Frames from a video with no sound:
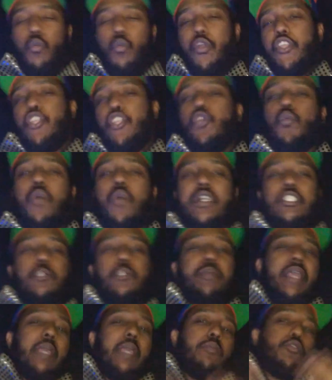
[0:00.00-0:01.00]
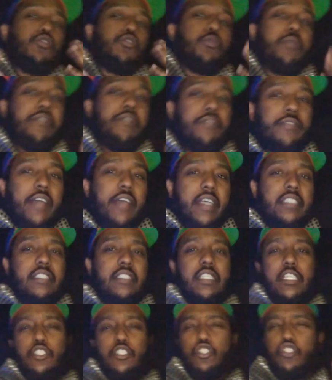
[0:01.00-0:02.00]
where you want to be able to
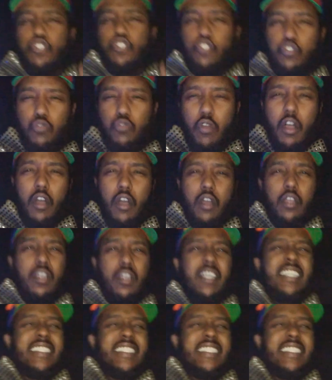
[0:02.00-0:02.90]
invest in strong,